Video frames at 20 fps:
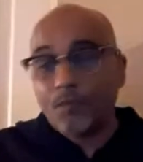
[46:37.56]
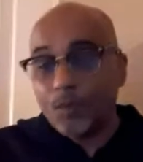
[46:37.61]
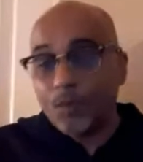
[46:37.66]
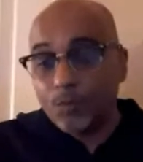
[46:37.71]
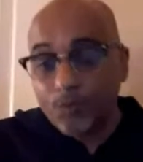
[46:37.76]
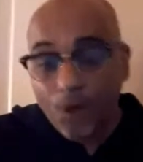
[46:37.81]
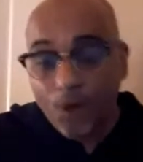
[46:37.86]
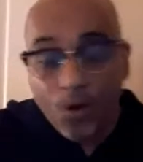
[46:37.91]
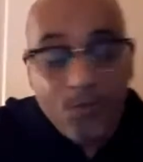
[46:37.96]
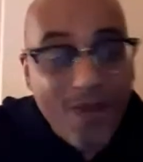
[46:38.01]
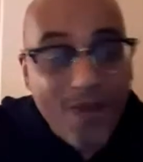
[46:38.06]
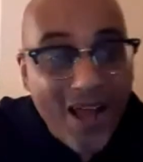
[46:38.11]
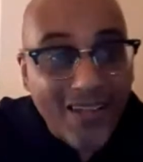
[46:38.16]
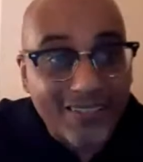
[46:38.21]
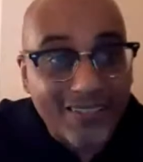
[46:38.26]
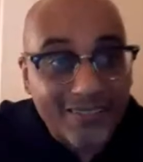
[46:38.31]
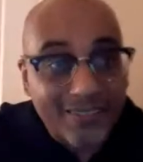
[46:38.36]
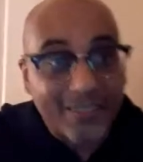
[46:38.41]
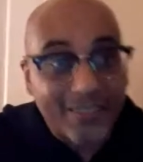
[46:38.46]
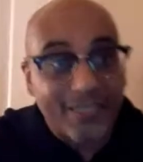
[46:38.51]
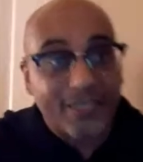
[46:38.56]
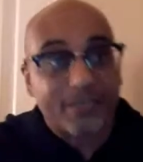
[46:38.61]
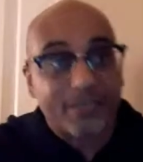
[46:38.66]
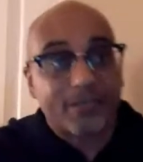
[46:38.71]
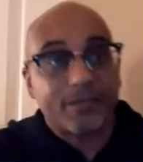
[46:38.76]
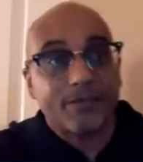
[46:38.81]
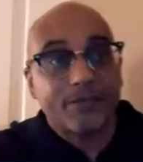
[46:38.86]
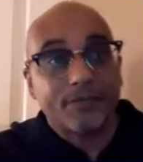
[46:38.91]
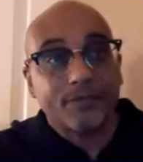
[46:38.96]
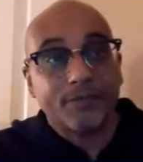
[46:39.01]
On nobody's
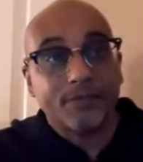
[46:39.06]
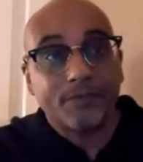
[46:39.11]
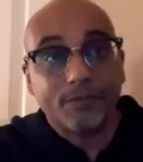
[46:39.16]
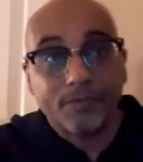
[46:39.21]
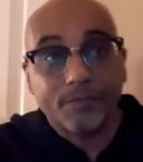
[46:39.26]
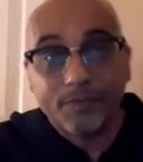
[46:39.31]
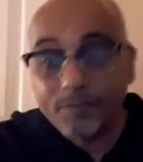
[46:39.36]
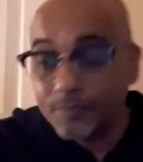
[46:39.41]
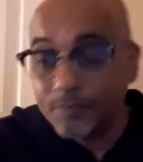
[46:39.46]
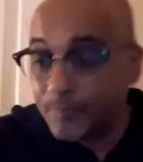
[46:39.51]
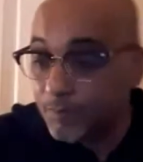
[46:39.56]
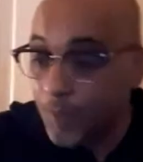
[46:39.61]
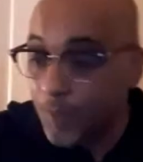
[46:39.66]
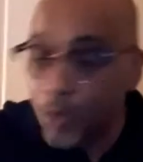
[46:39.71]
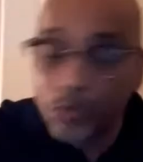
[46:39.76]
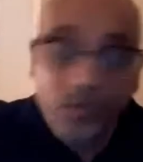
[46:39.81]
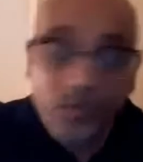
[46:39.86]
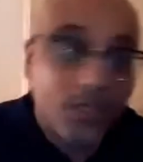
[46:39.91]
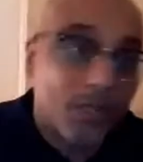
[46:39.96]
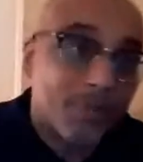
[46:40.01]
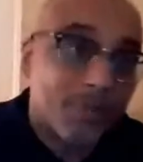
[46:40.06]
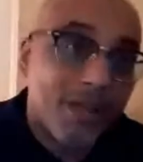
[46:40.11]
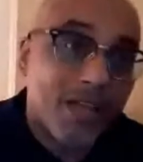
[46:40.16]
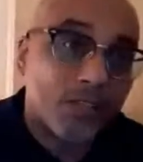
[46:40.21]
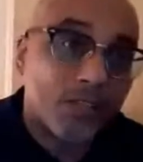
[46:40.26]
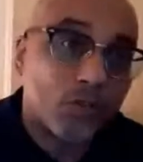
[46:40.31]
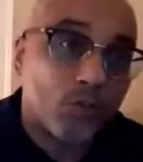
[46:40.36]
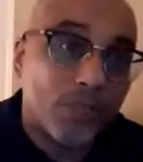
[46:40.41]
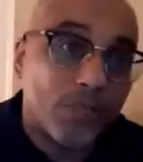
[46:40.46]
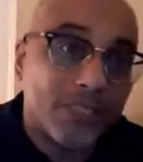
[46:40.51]
list. Most of them
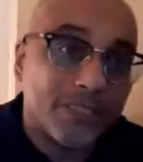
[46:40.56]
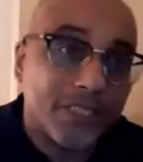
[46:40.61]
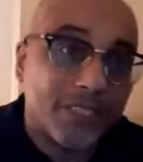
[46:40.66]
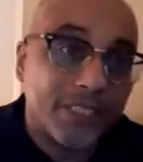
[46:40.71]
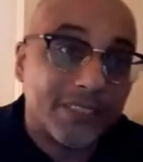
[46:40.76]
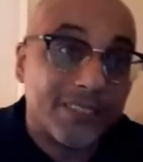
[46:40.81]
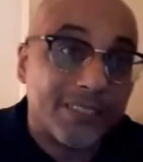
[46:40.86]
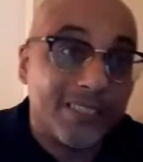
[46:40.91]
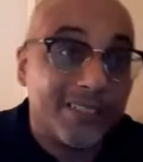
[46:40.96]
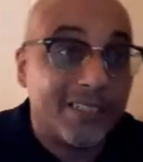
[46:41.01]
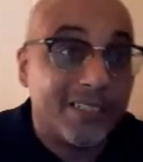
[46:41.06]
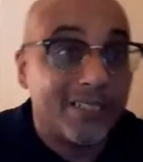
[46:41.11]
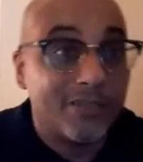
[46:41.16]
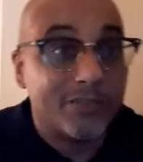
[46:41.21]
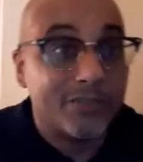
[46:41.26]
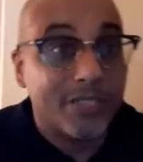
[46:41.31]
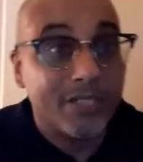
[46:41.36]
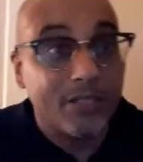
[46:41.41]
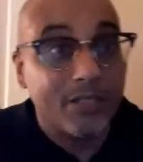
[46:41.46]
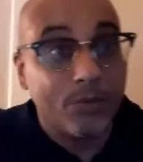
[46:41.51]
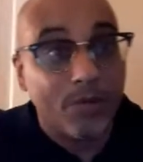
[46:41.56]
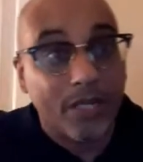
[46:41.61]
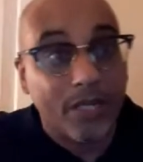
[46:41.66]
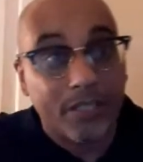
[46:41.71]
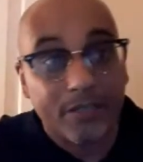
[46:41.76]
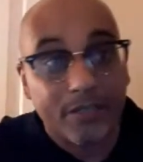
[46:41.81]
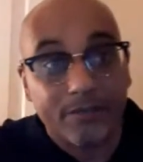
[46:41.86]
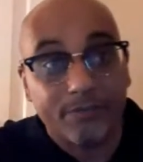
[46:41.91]
got 360 deals anyway.